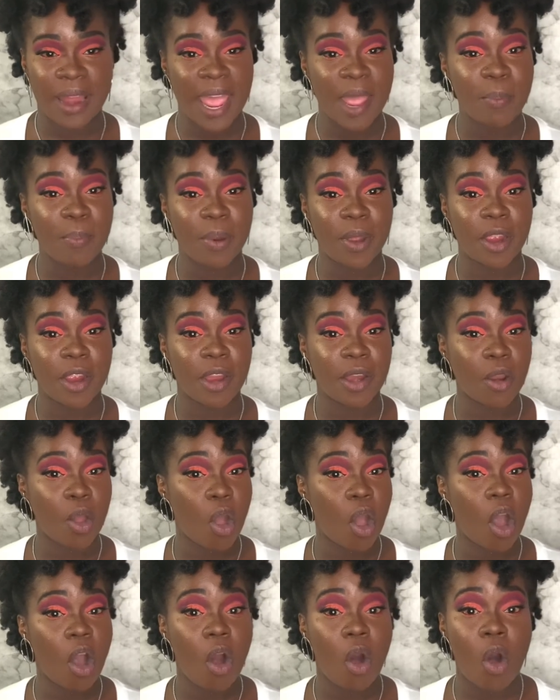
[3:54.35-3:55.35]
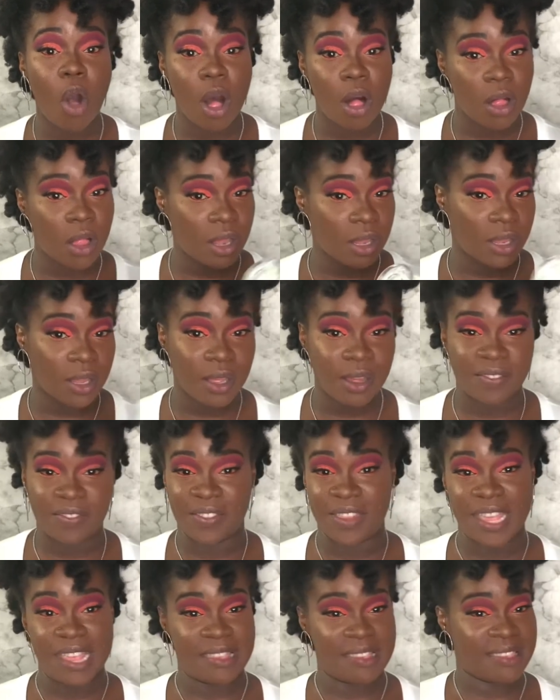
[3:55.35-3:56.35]
I burn all of
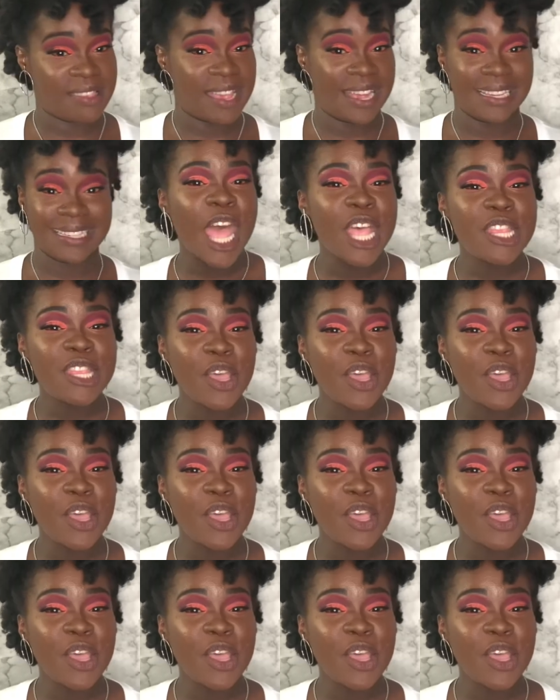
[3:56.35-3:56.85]
these scents.